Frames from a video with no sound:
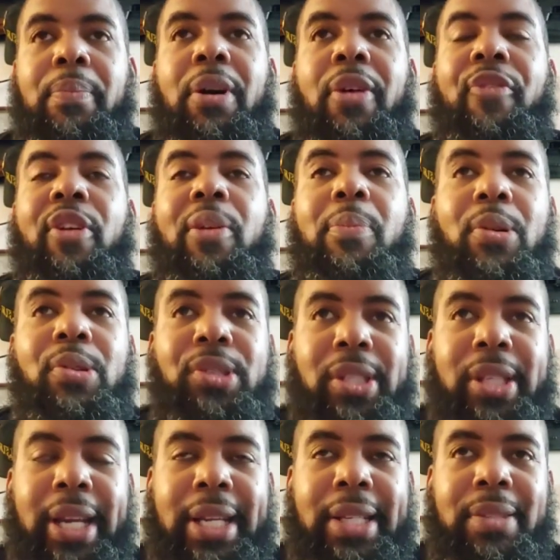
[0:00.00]
but for
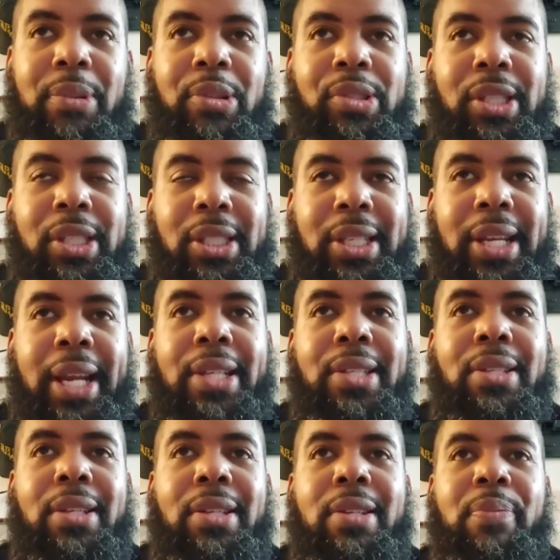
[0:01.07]
most of the
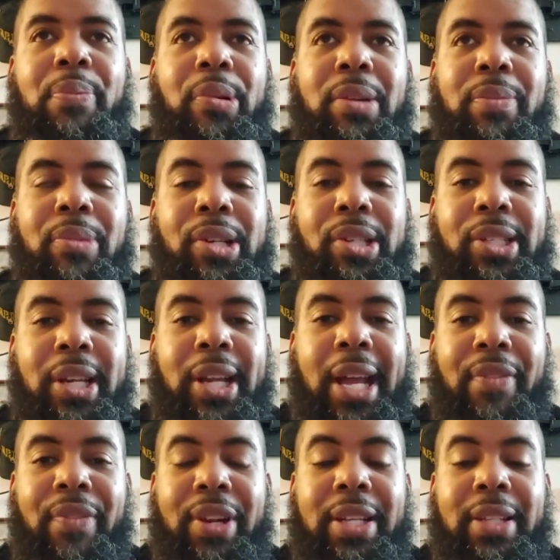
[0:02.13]
states, you pretty much could
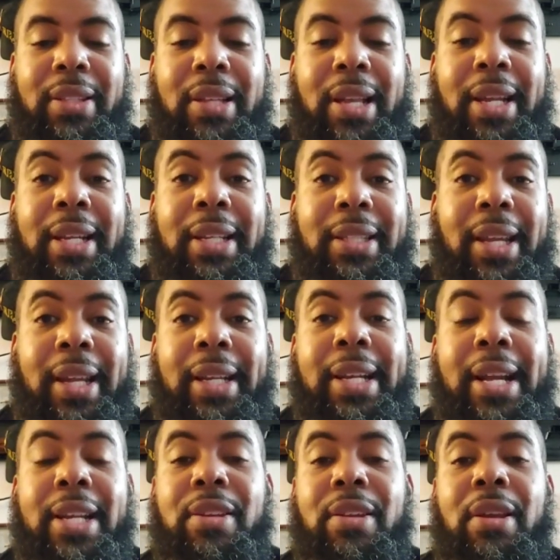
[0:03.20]
have anything
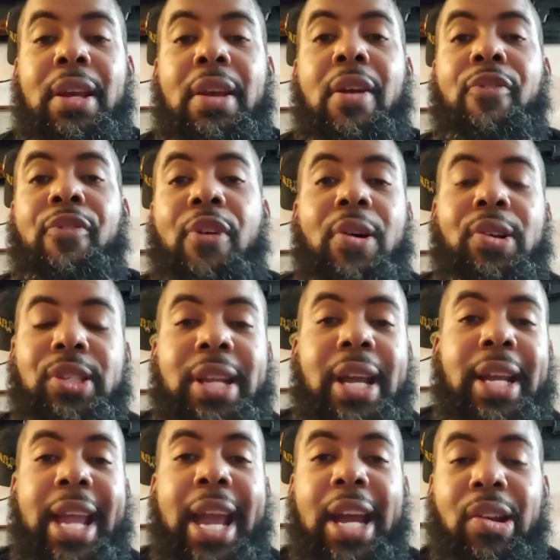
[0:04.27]
that falls in
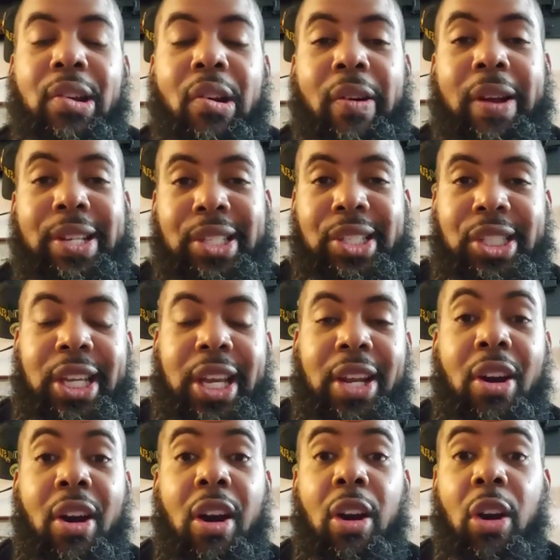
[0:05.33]
that category as a
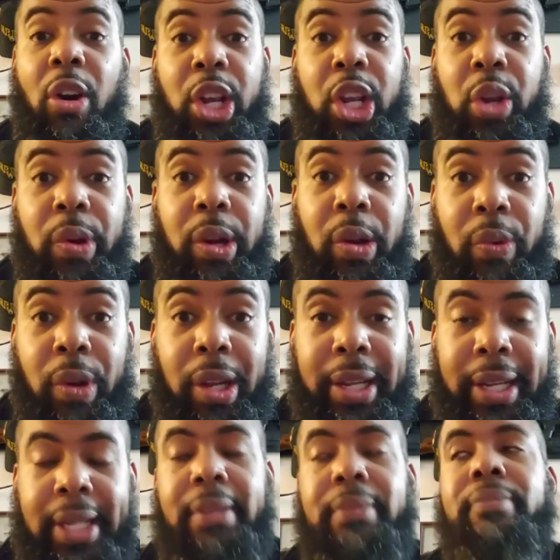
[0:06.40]
CNR or Curion
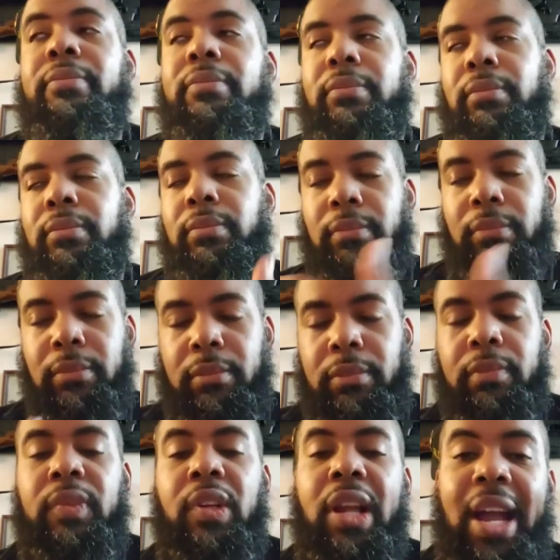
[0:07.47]
Relic
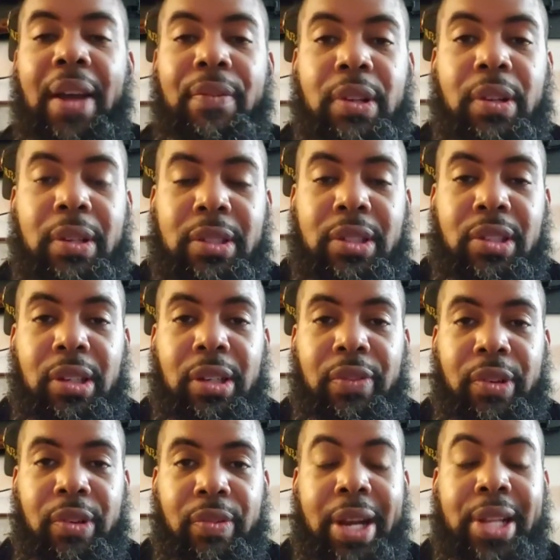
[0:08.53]
have
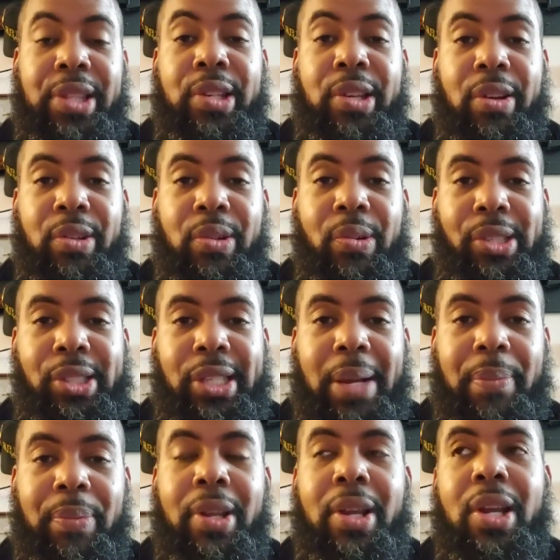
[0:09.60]
delivered right to your
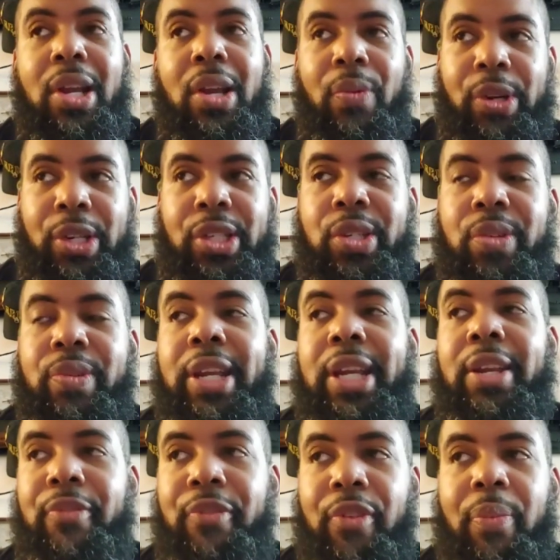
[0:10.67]
doorstep, which is
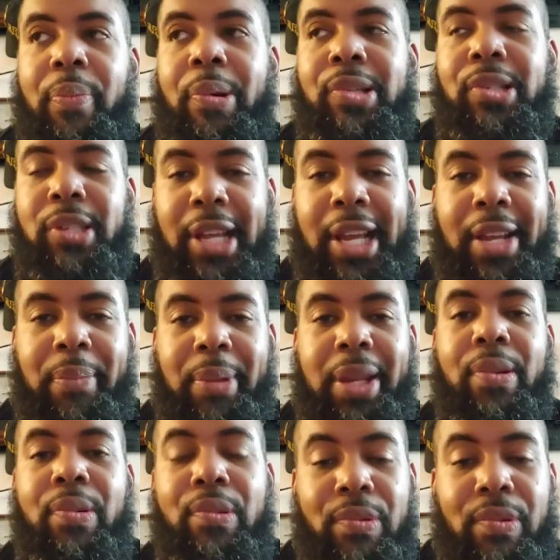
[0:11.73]
unique for a person like
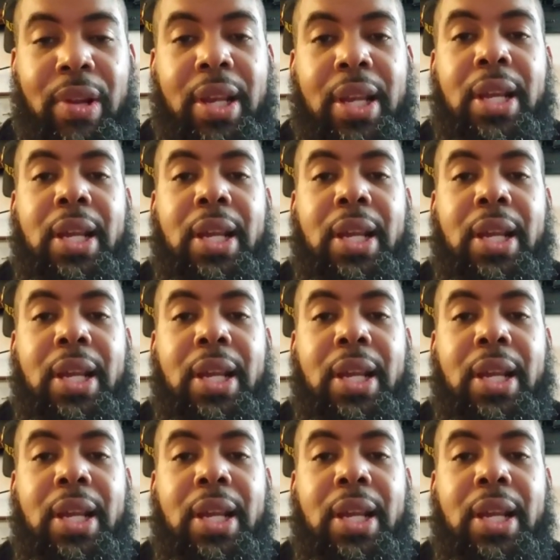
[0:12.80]
me who